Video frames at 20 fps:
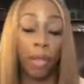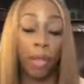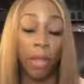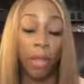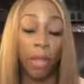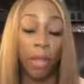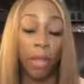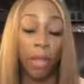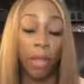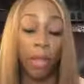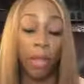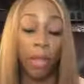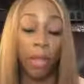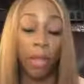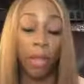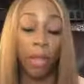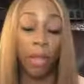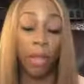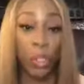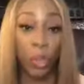that have
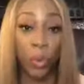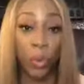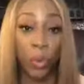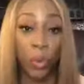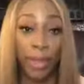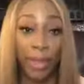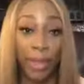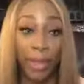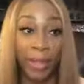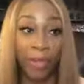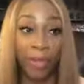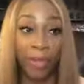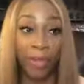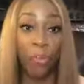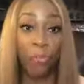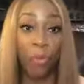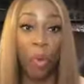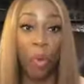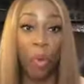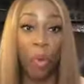been doing it
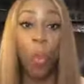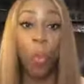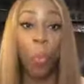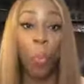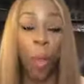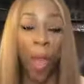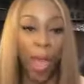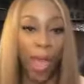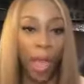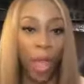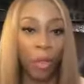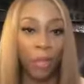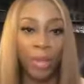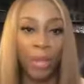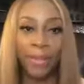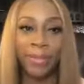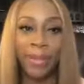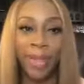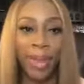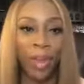for a while
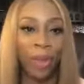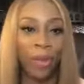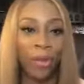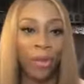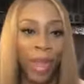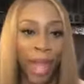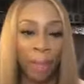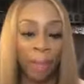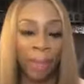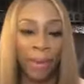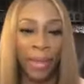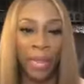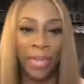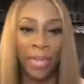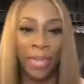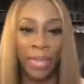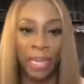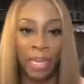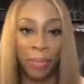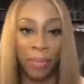and they are not playing
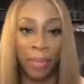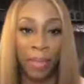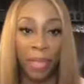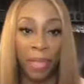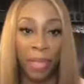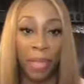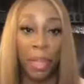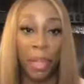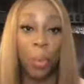guinea pig